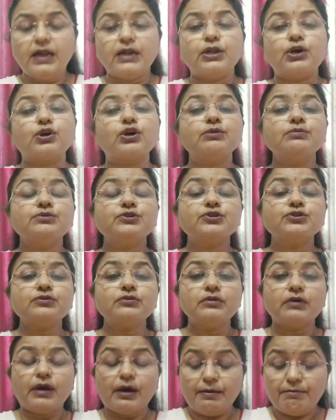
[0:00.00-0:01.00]
Now come
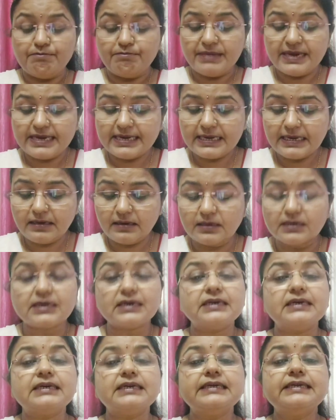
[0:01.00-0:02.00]
to making
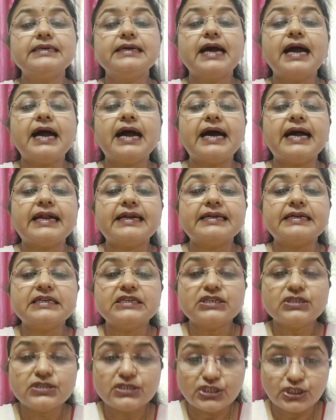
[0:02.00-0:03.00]
curd
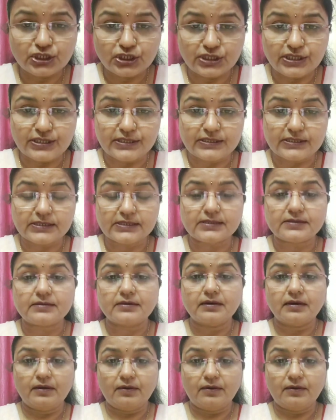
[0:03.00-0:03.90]
and cheese.